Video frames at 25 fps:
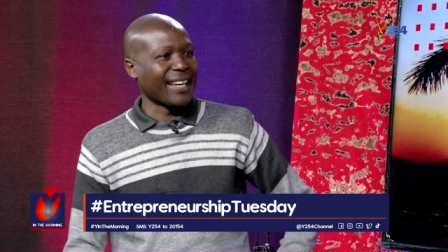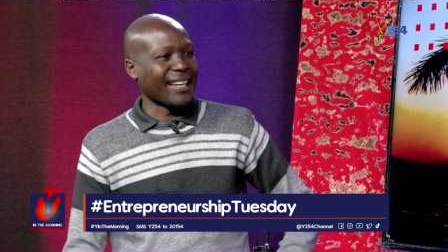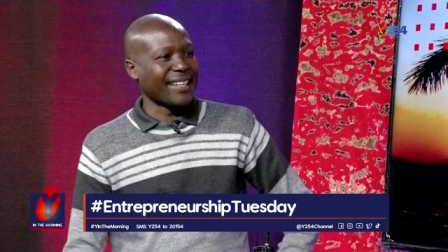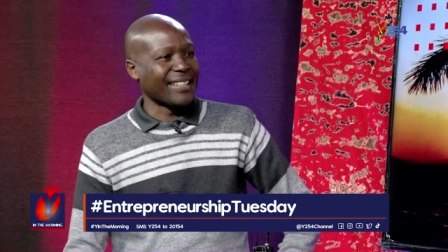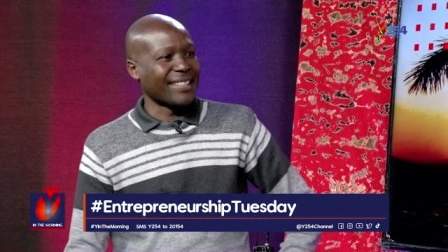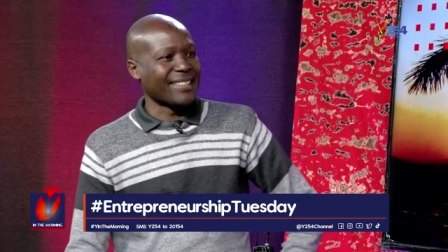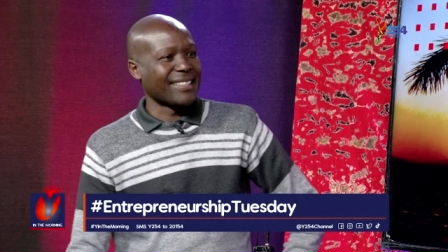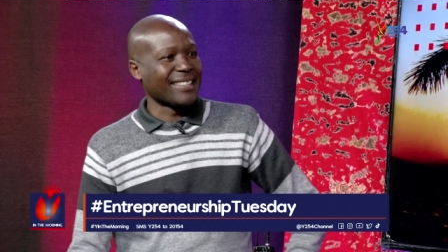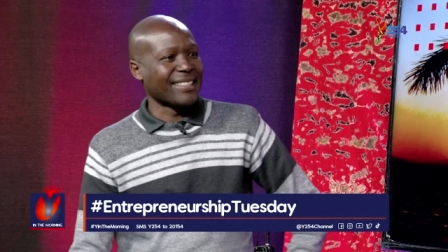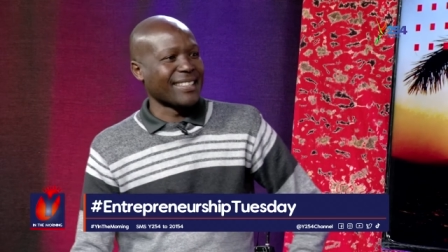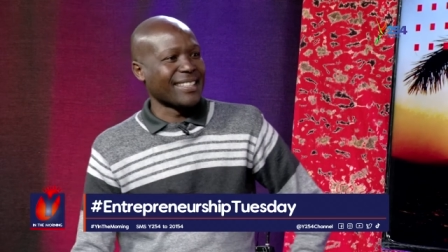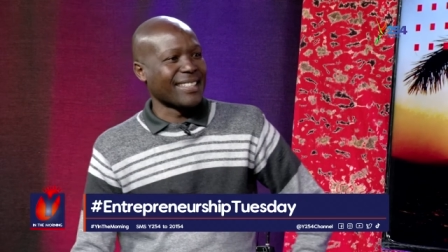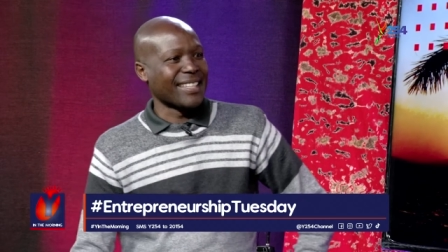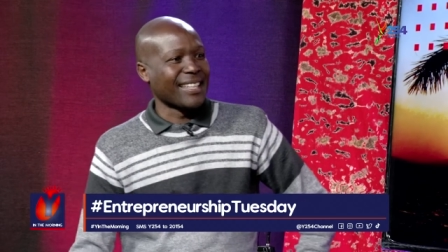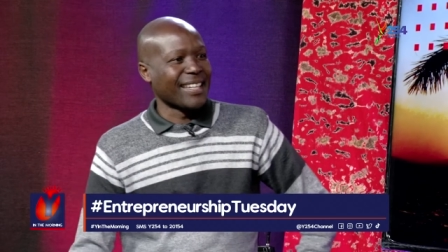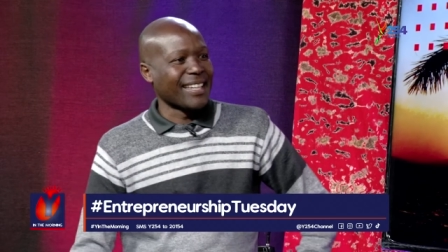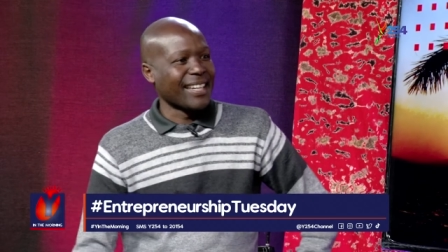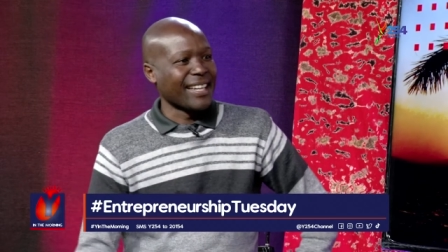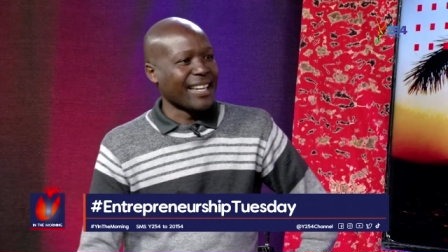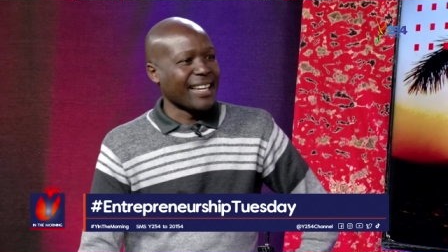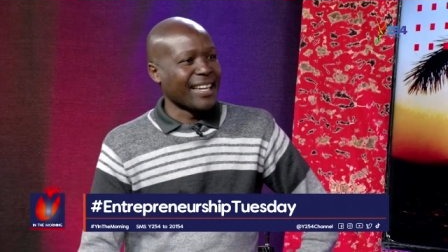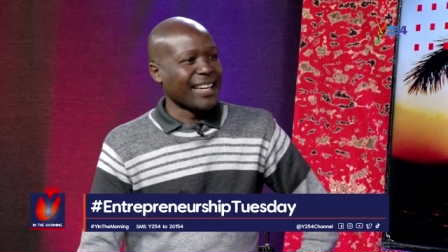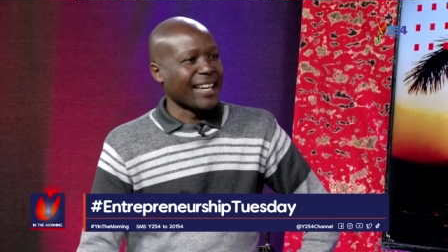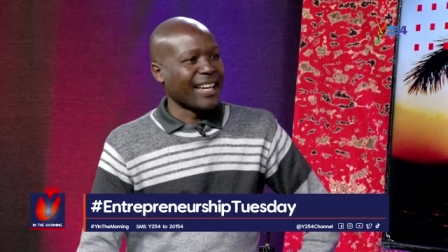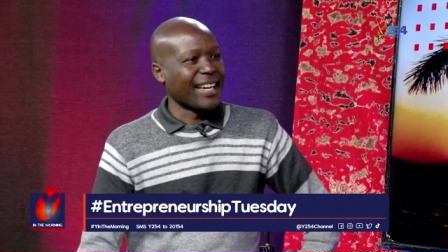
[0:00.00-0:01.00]
And
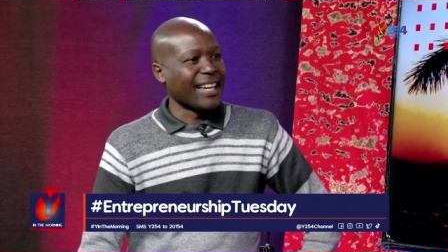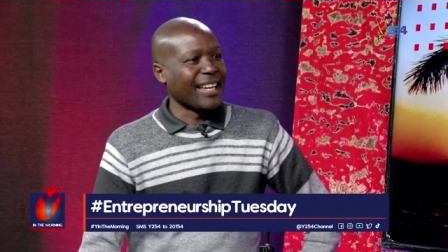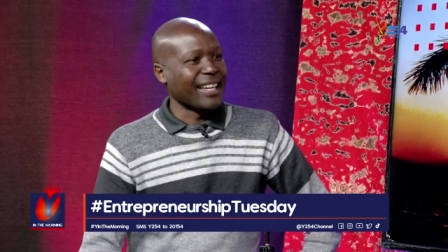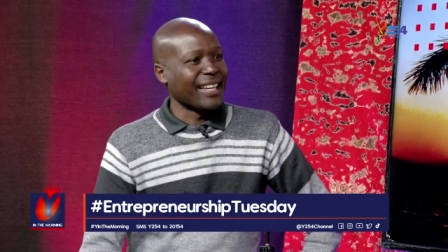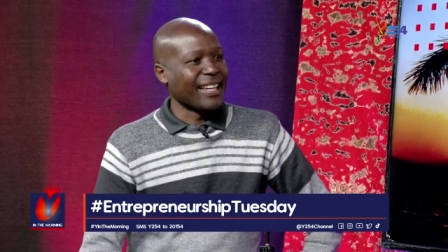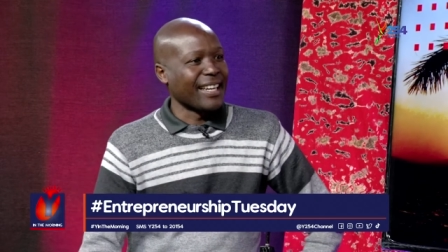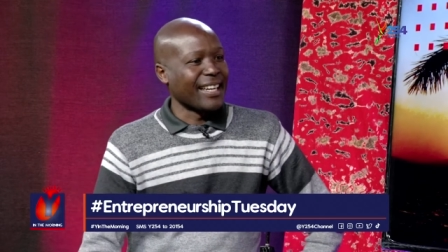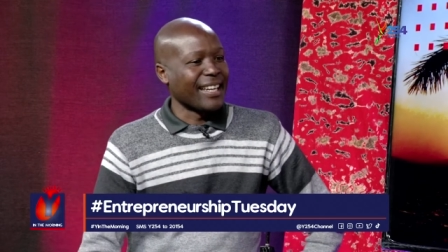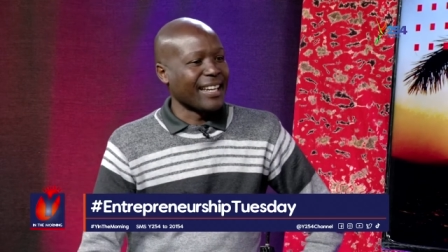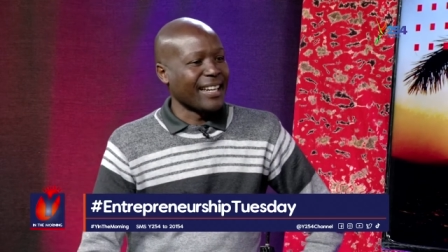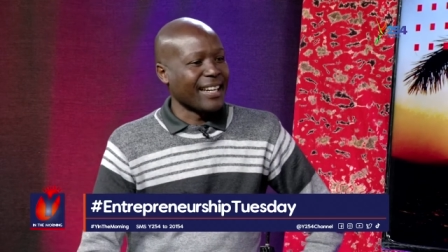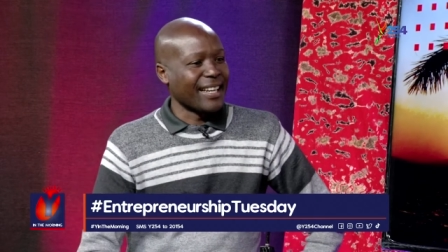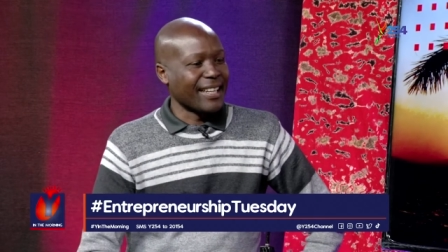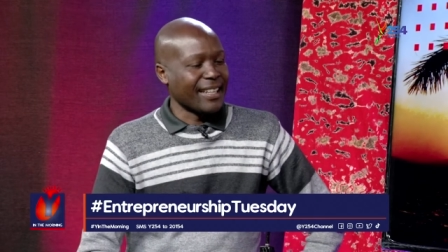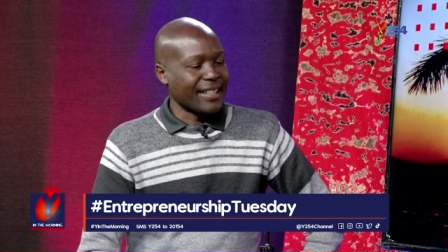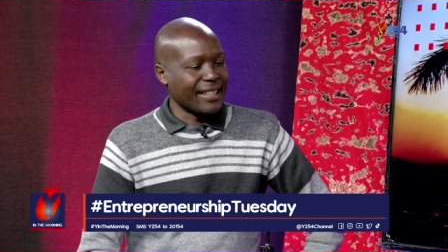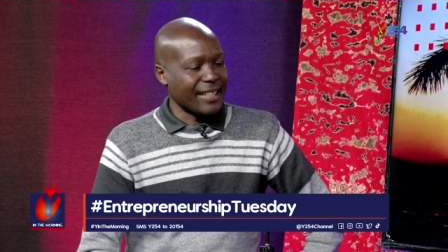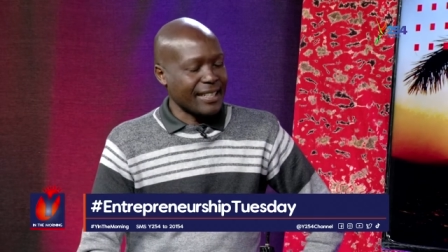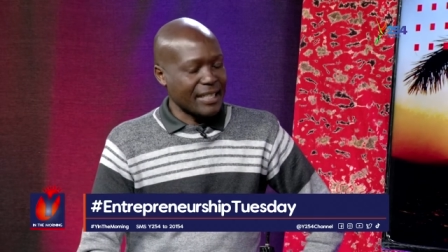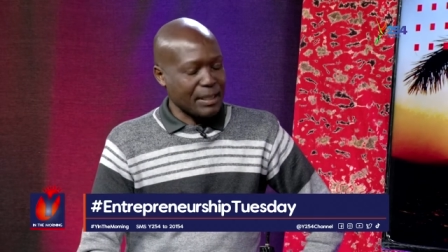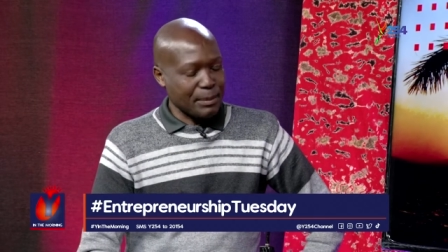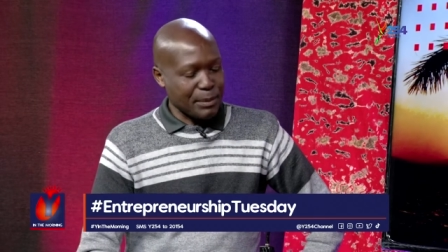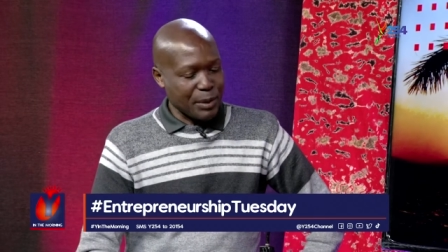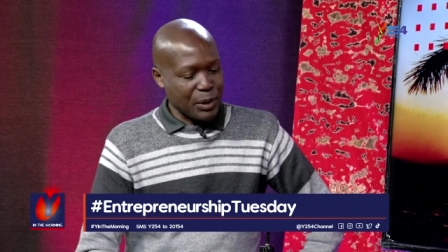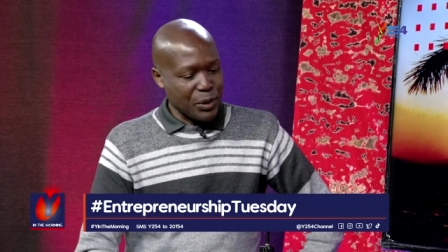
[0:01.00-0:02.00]
in, in, in
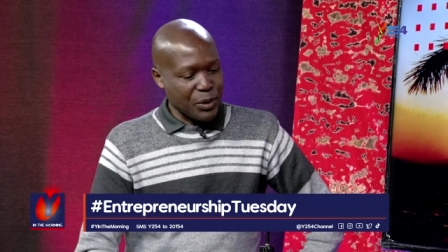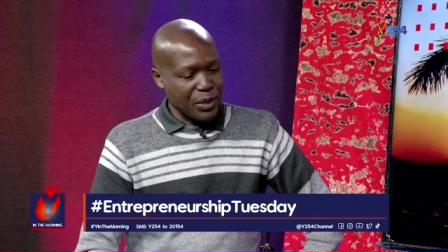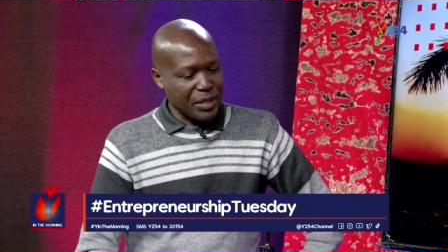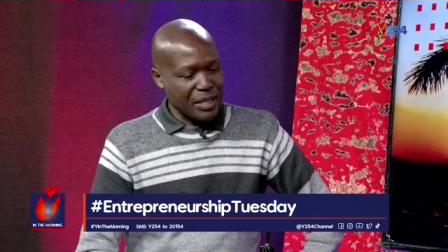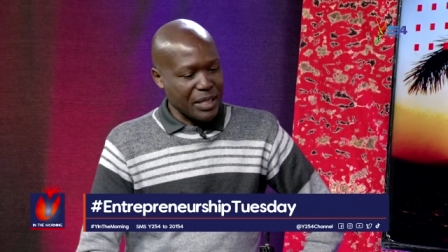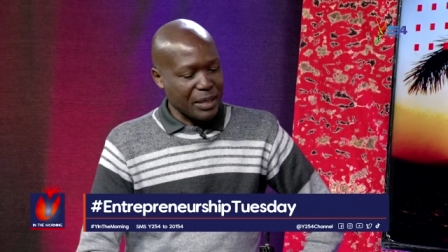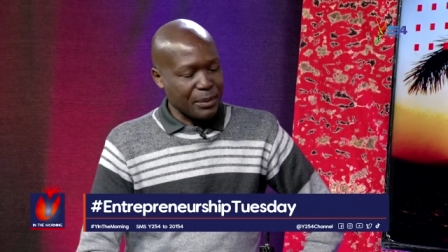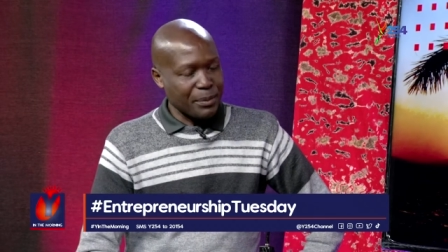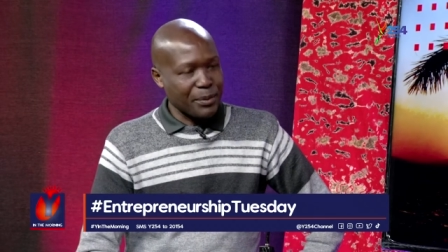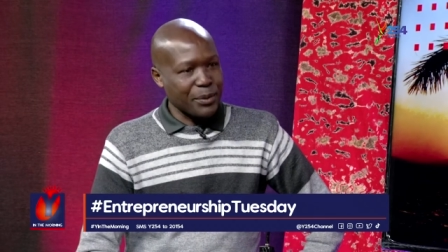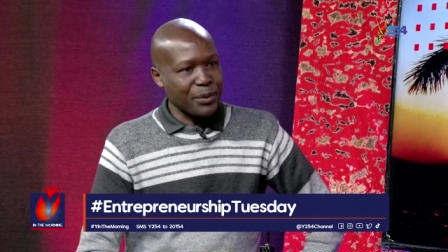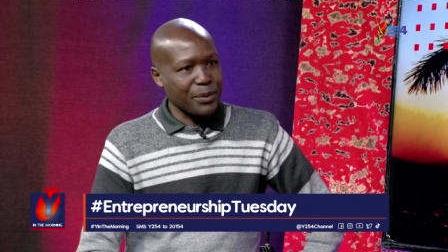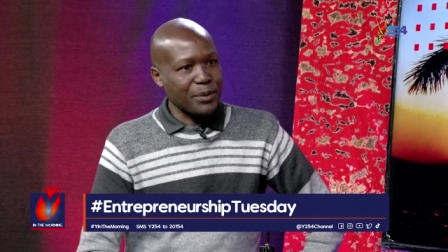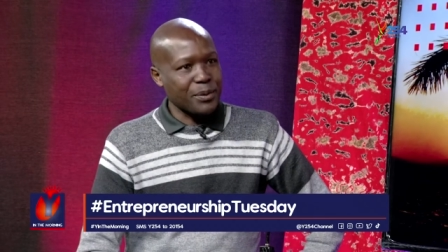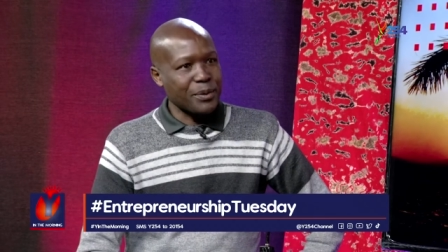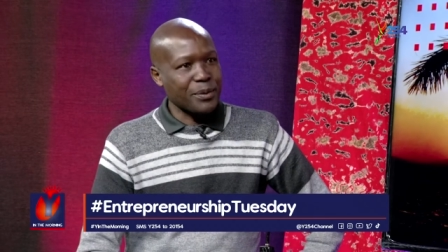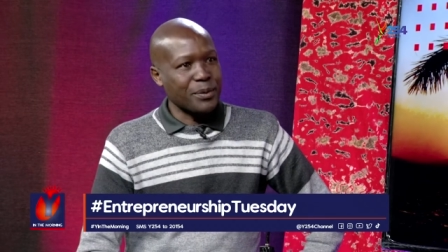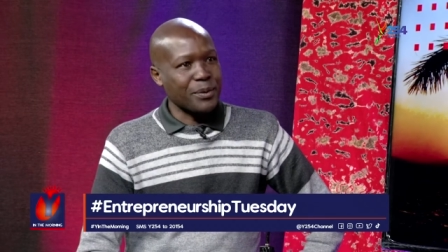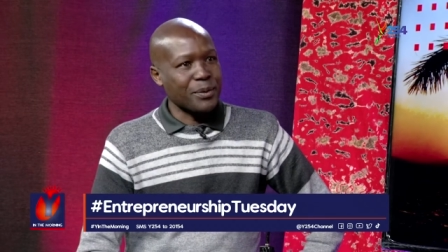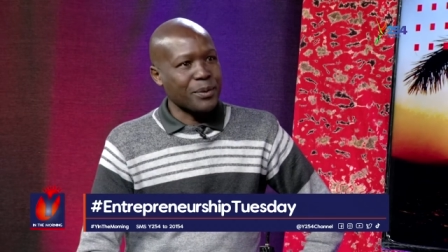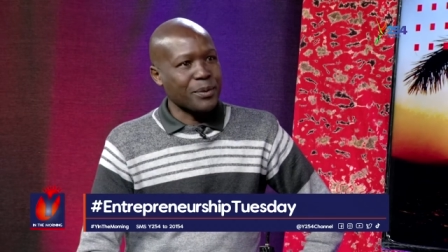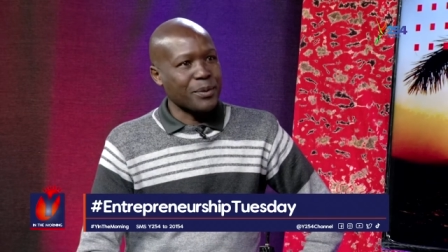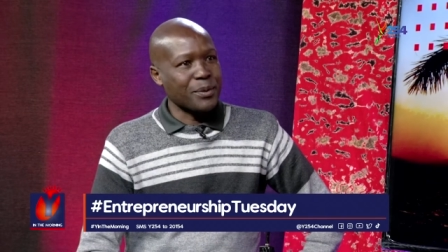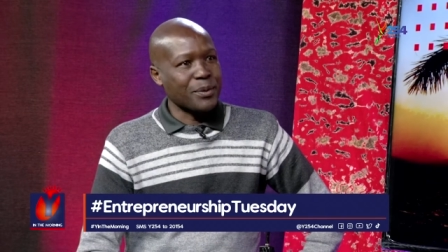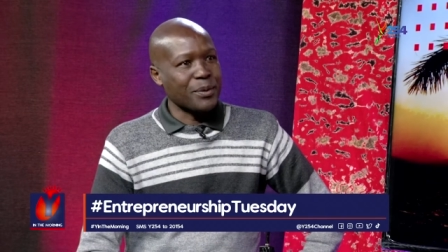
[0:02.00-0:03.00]
entrepreneurship,
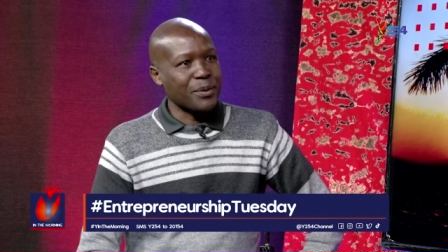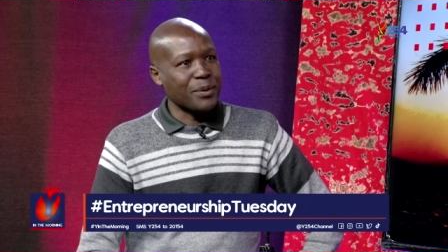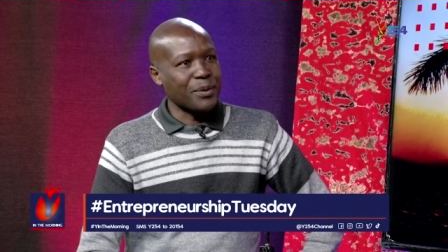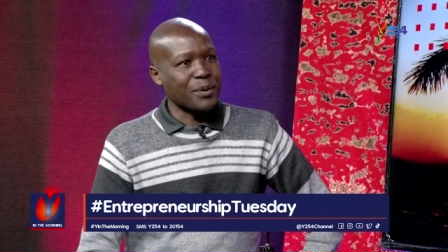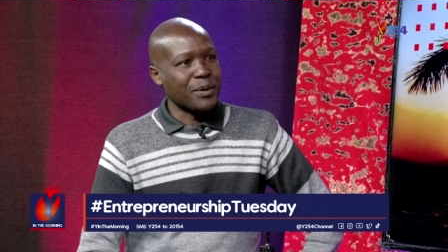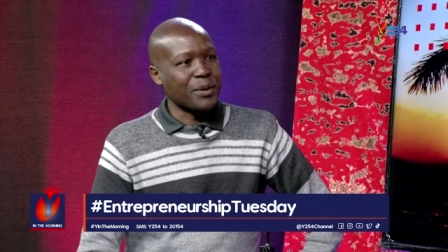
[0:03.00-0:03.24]
you,